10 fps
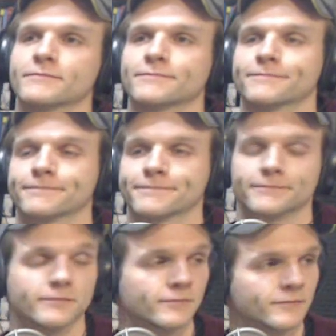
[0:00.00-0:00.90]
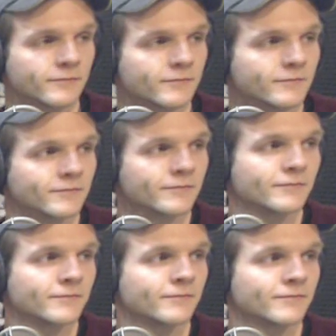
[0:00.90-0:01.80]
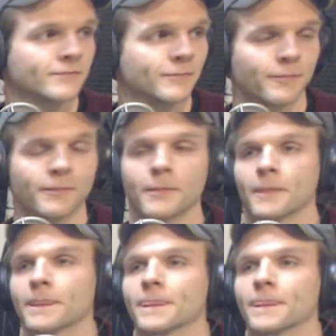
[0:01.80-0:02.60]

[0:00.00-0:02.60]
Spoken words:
[no speech]